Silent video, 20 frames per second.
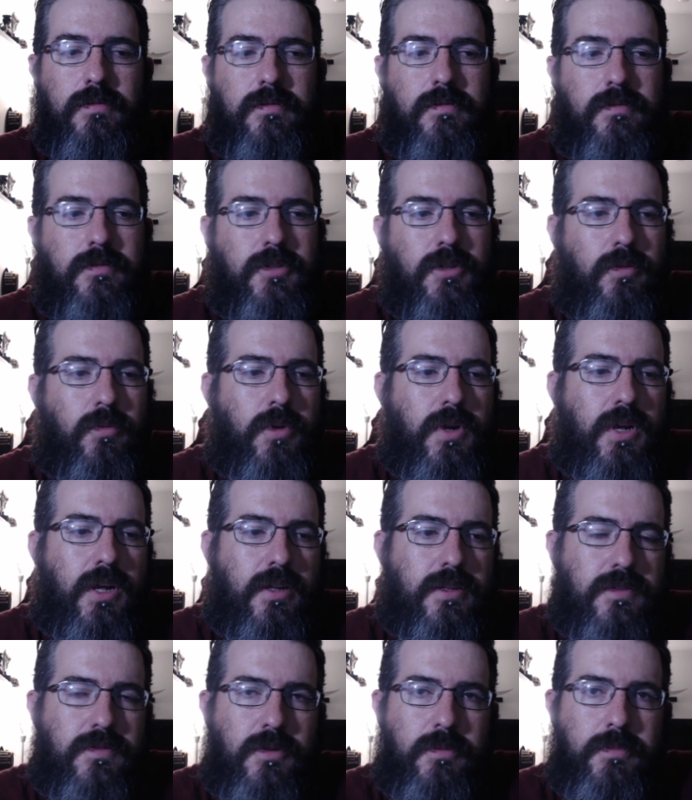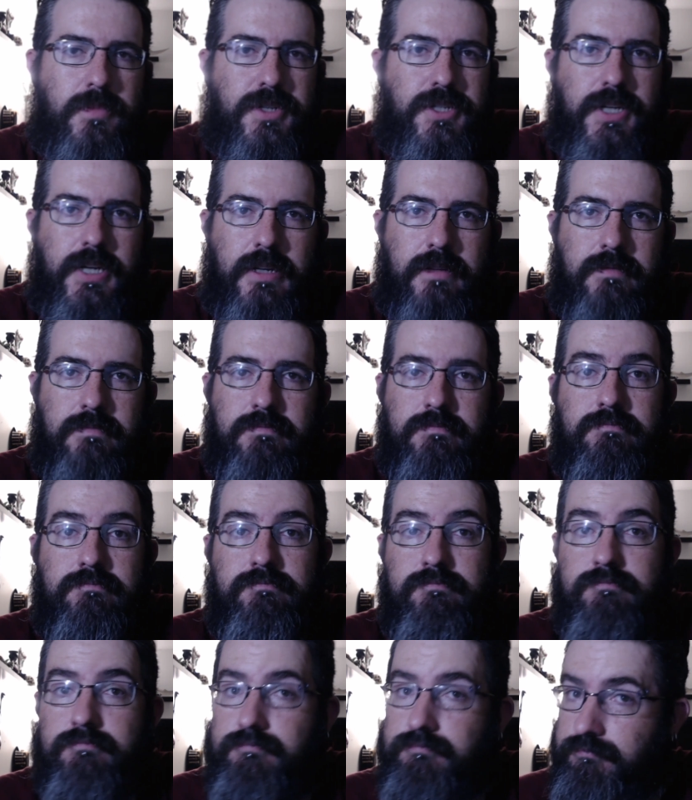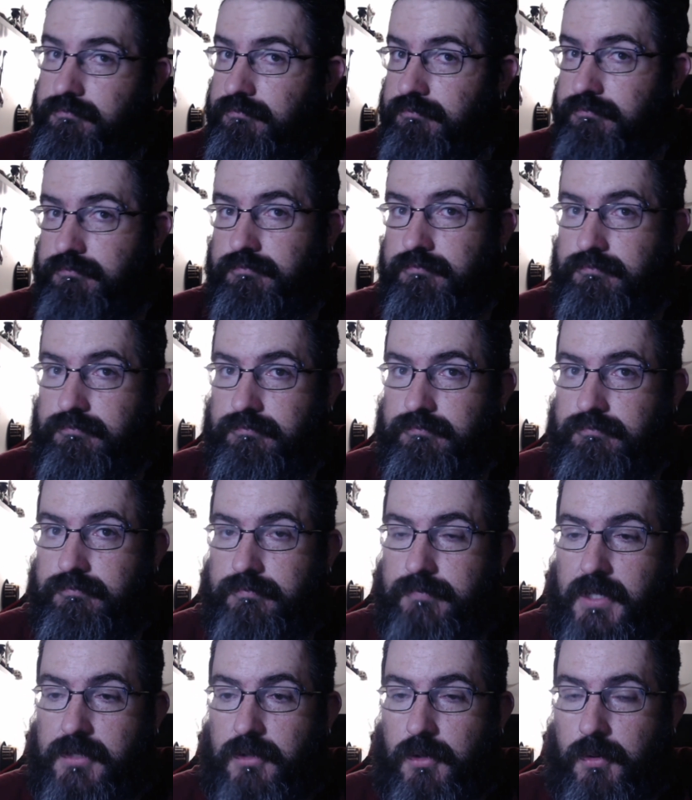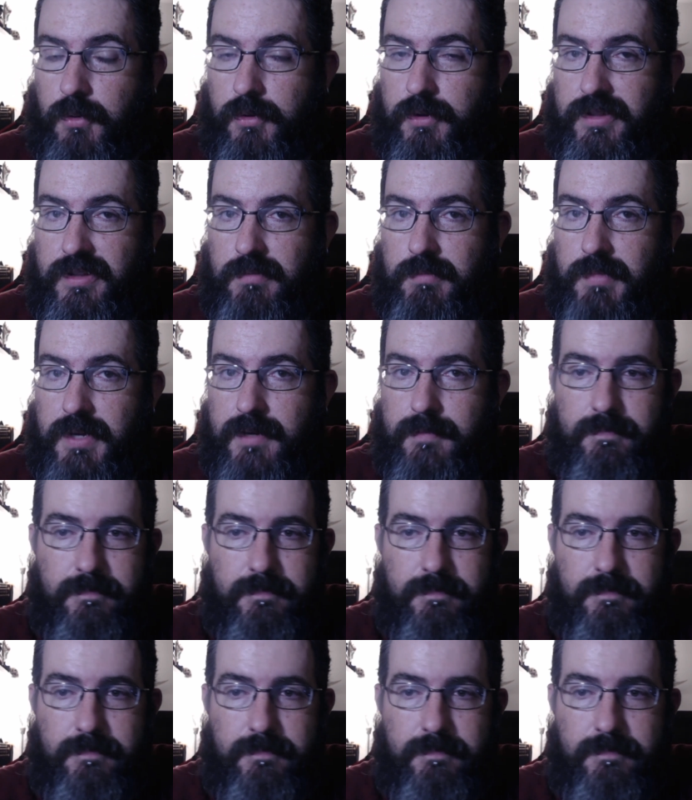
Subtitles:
So everyone else is from Michigan. That's older than me.